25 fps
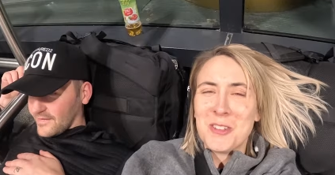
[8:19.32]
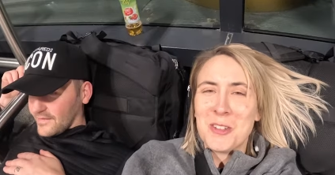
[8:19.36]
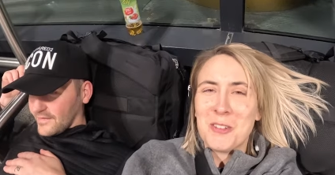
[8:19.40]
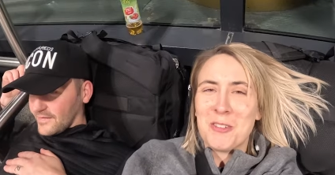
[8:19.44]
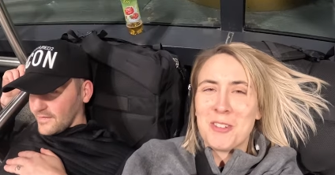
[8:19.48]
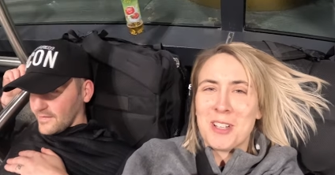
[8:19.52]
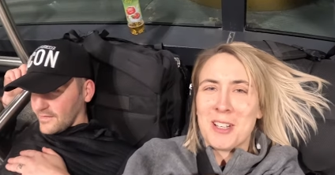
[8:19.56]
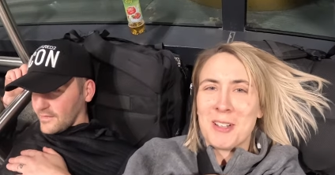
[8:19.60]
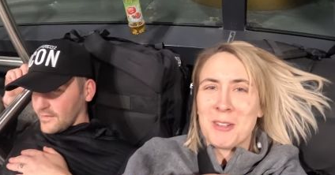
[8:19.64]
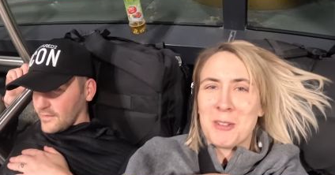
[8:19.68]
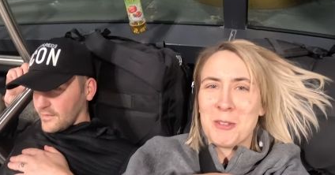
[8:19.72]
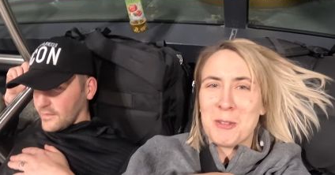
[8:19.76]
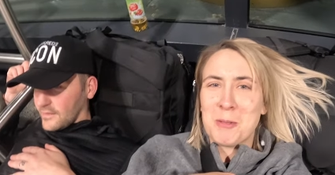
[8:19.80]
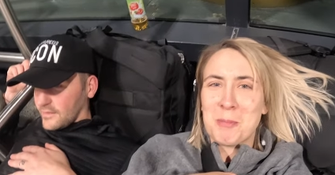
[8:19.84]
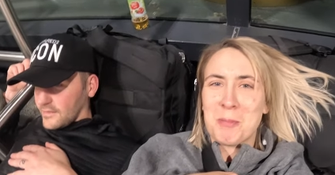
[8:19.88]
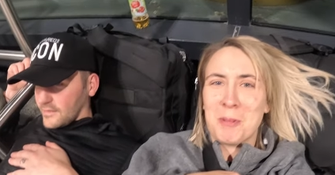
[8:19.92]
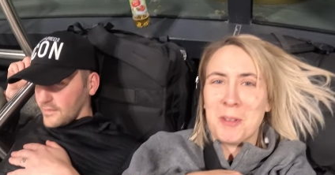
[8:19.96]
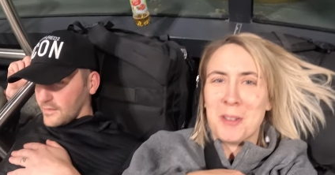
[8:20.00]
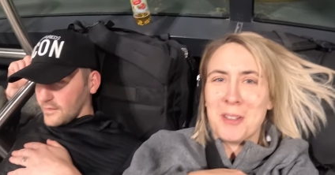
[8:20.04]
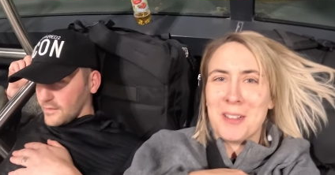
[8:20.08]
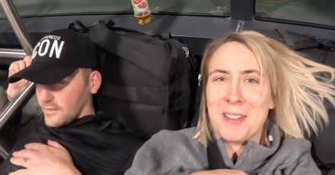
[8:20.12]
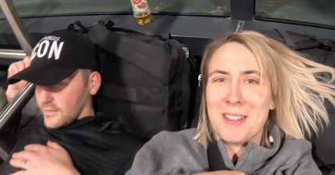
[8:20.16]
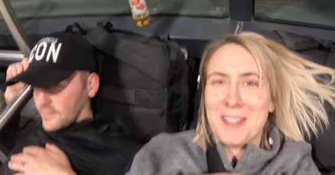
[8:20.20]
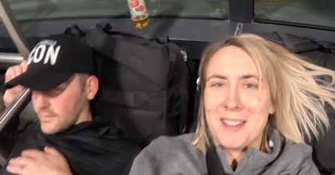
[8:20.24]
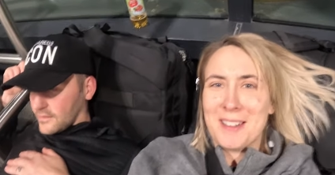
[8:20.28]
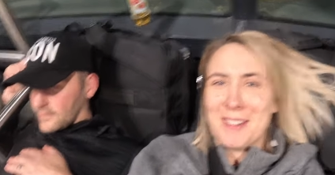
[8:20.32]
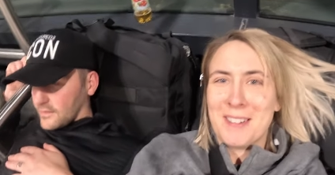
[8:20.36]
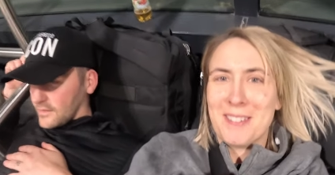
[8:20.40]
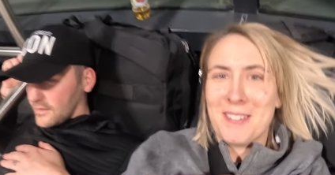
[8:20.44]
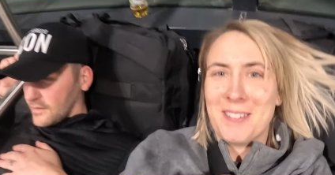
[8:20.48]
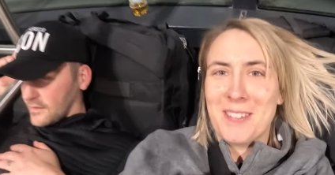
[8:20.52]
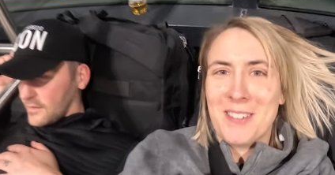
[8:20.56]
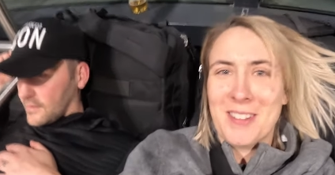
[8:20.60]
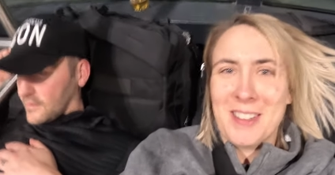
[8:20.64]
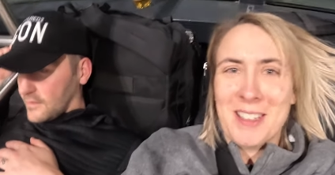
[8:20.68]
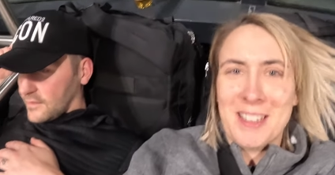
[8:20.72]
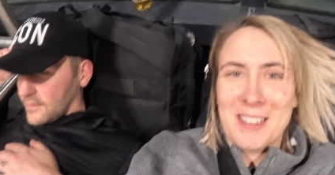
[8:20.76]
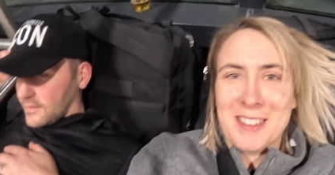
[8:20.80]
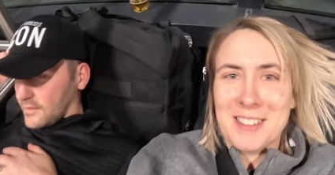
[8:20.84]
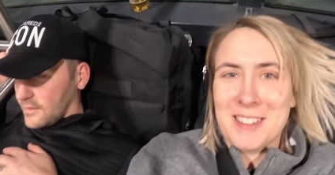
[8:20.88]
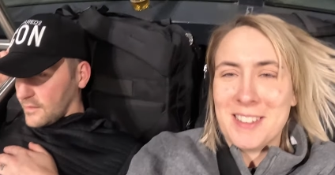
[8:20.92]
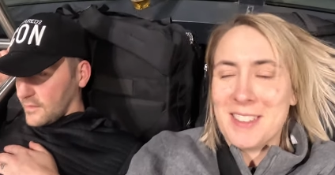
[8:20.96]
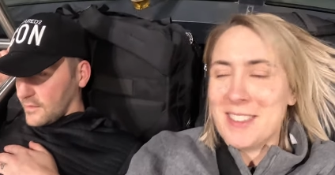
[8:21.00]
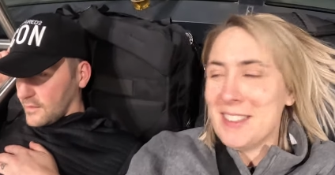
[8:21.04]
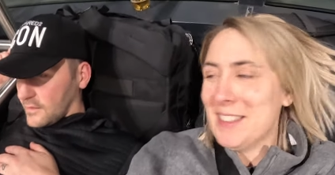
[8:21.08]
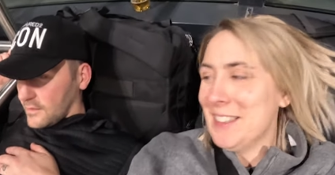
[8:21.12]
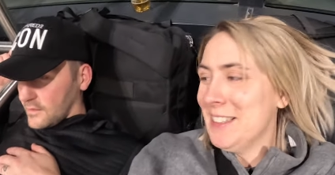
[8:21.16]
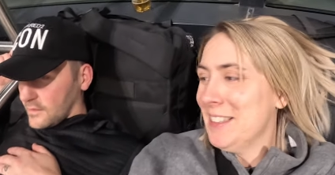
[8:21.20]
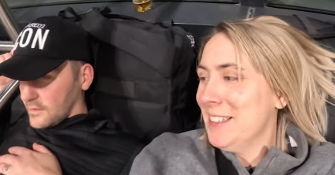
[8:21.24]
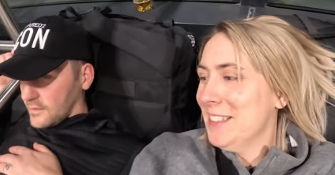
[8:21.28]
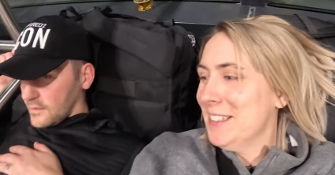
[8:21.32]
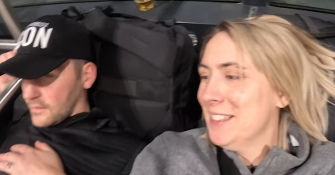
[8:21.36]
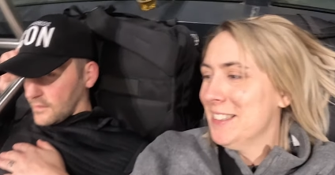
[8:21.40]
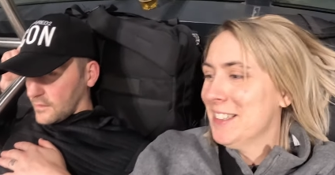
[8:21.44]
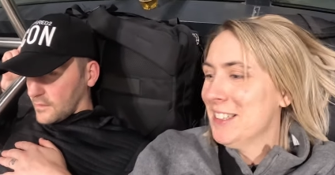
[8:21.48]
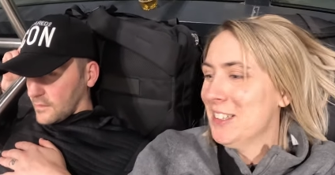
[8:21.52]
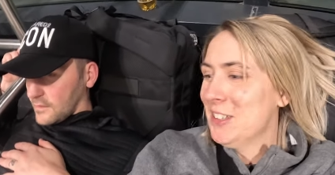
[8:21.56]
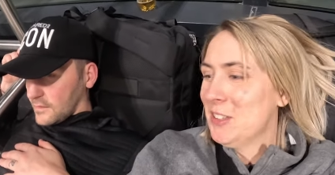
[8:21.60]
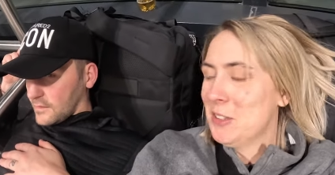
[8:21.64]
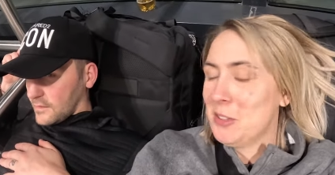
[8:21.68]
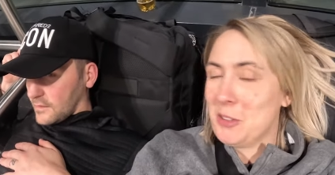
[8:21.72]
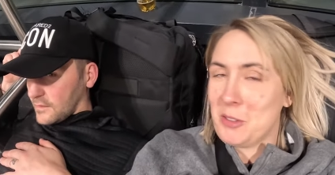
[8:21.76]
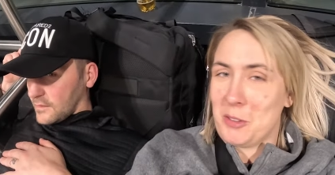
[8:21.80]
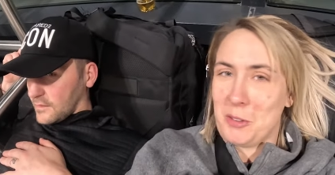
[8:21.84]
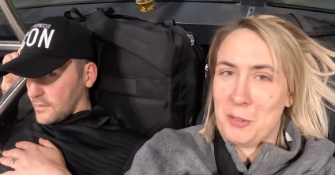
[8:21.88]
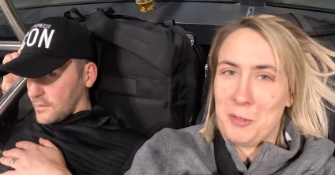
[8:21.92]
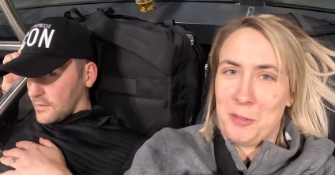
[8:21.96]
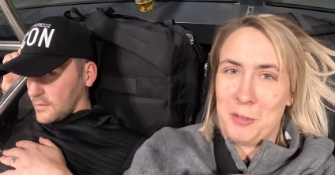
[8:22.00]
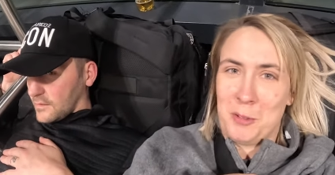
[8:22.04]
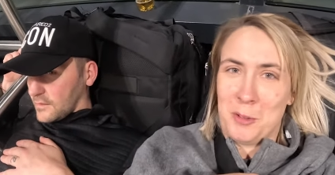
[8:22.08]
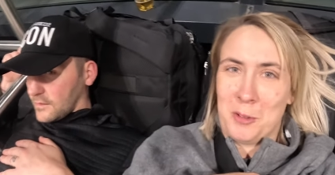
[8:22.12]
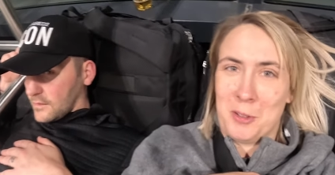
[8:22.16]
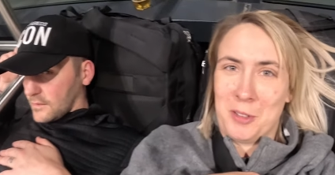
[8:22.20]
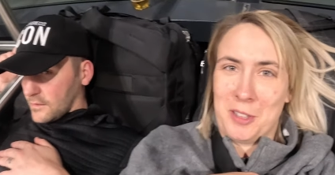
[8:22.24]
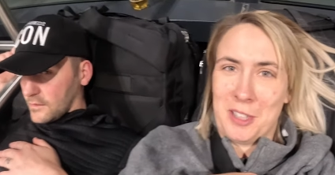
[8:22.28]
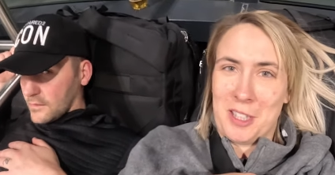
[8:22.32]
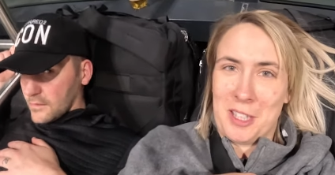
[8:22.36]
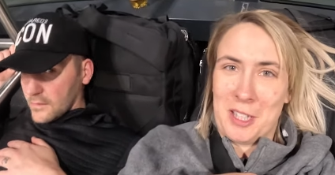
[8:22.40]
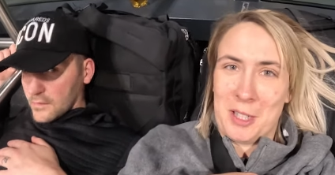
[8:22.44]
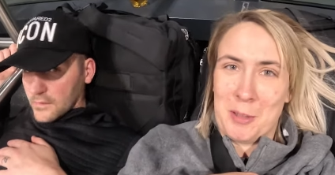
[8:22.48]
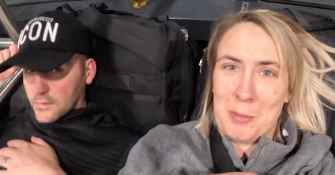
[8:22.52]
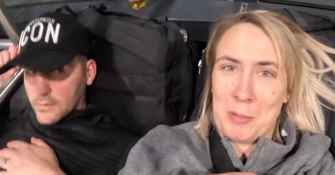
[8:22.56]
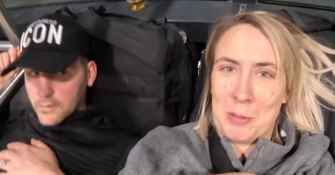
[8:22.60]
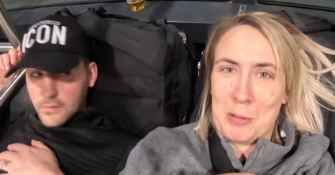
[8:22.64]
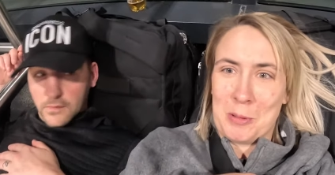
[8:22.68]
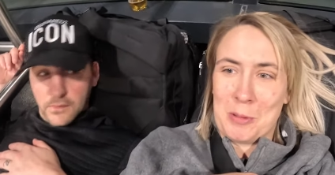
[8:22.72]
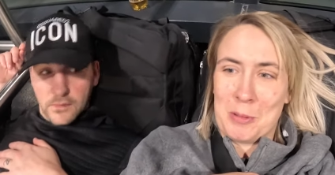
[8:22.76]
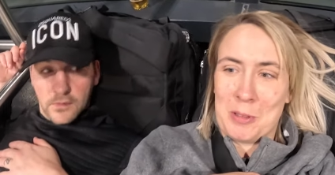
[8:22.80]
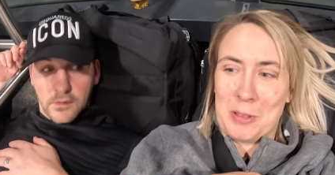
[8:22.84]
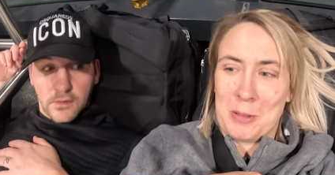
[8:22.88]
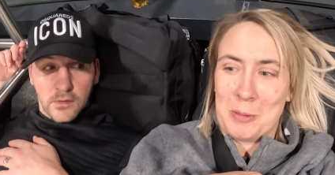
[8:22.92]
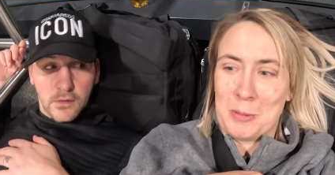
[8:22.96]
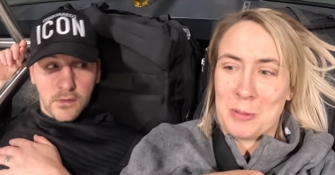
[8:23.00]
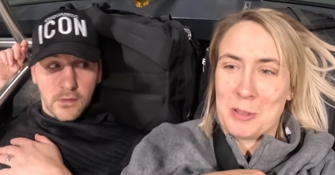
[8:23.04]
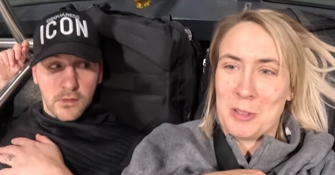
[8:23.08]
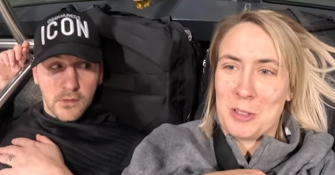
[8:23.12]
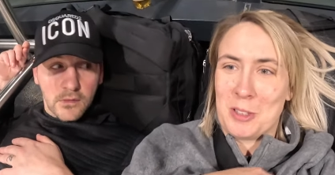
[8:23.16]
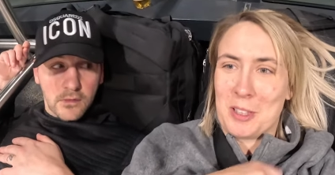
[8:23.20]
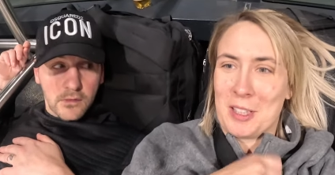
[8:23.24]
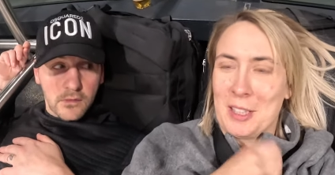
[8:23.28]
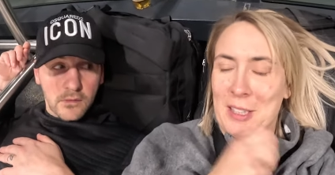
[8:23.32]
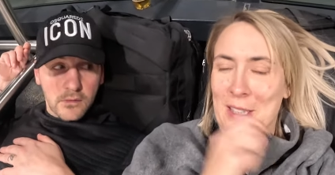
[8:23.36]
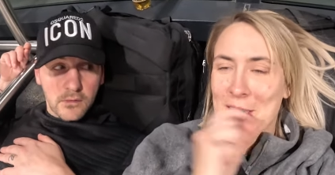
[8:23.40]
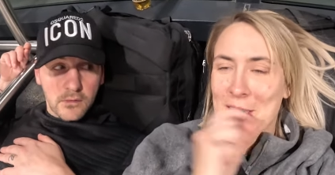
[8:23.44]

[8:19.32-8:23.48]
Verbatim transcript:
Speaker 1: we found a spot. We're literally on the floor in the airport. It was like